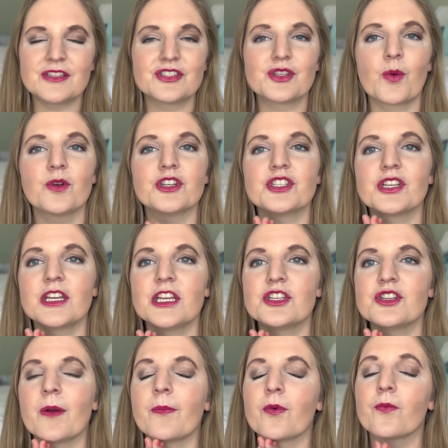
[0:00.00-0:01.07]
So we're just gonna
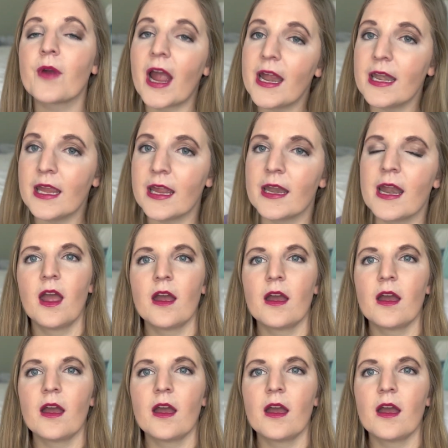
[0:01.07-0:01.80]
jump right in.